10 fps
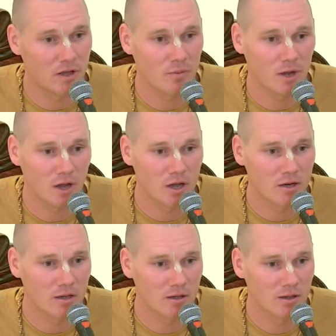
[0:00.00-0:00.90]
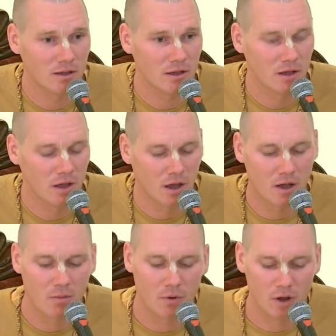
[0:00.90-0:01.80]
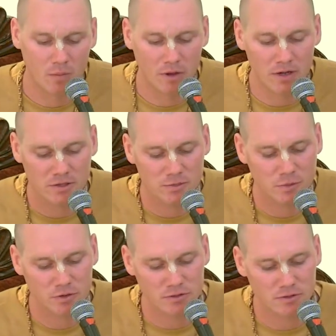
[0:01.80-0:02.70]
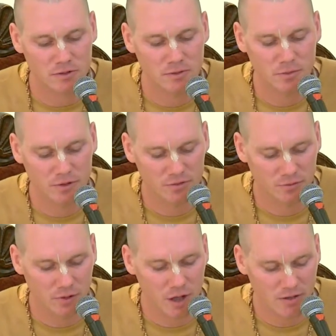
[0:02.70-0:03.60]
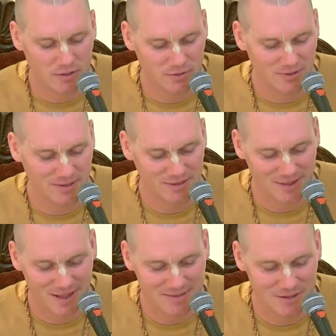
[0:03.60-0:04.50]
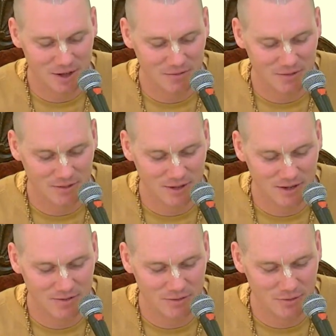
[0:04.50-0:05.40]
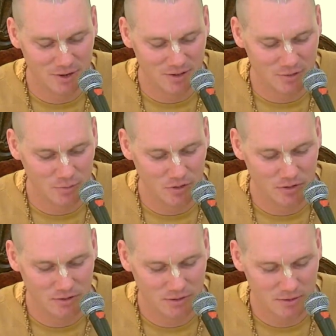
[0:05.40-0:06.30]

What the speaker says: God. Prabhupada exposes them in this philosophy, as he often does throughout his books,